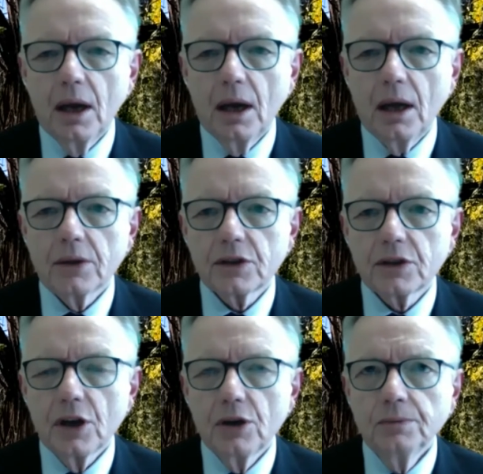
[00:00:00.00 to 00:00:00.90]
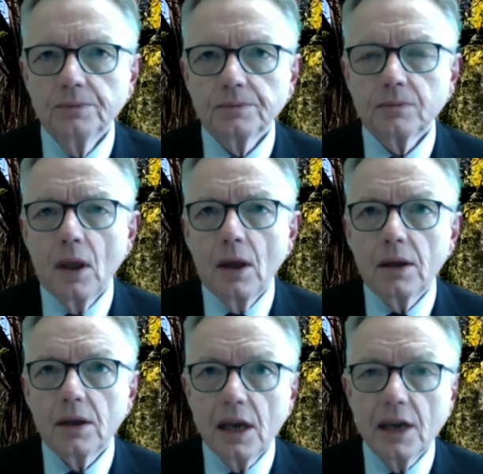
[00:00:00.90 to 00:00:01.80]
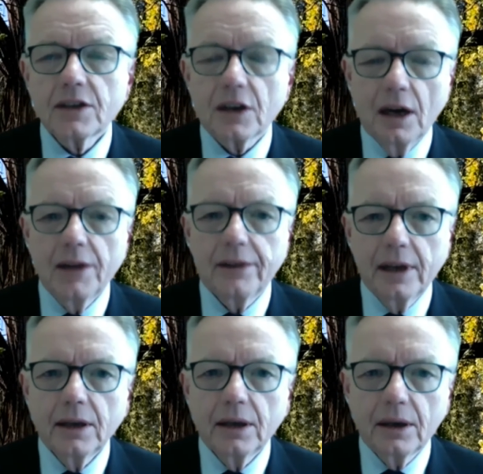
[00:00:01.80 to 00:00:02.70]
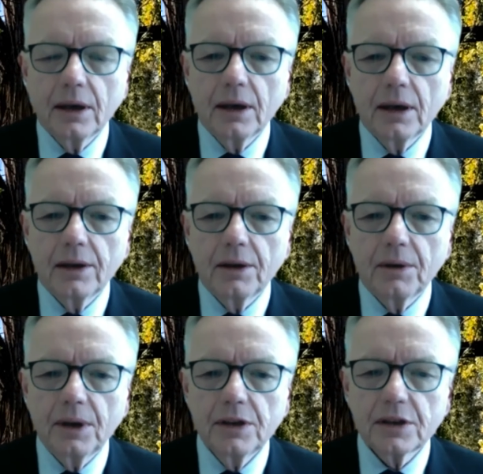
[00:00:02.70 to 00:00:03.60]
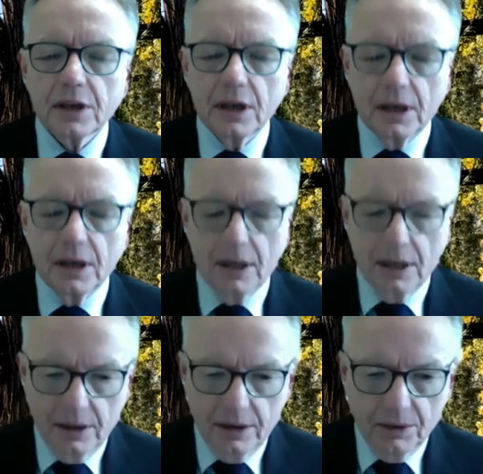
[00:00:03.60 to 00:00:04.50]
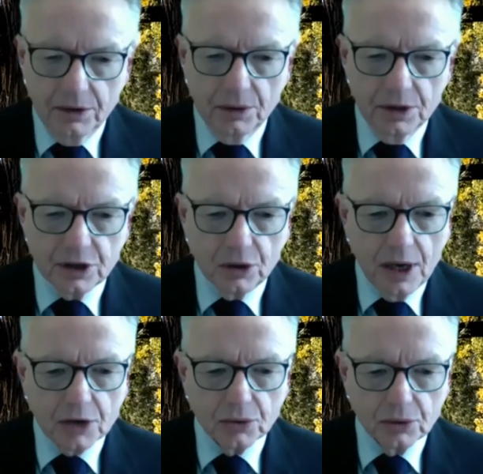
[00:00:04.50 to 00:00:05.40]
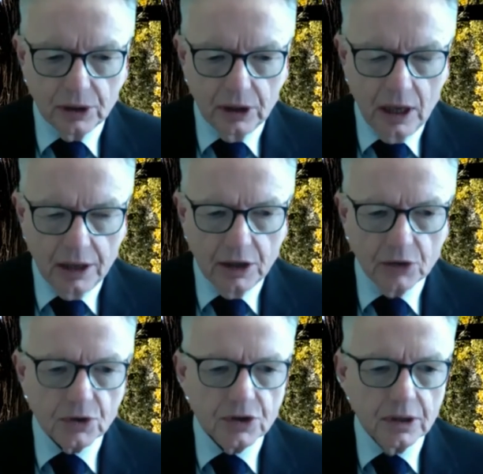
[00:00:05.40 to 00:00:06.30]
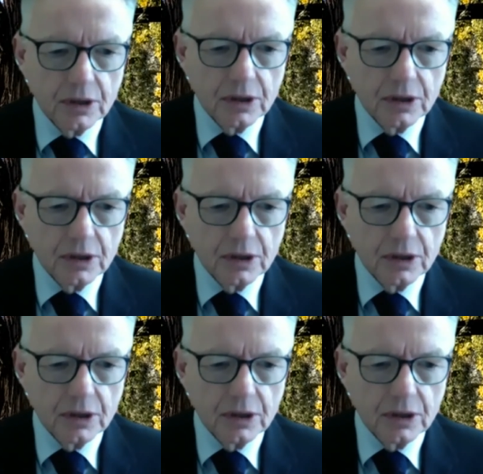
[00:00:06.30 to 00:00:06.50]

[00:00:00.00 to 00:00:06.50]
So yes, I think there is a gradual decline in interest.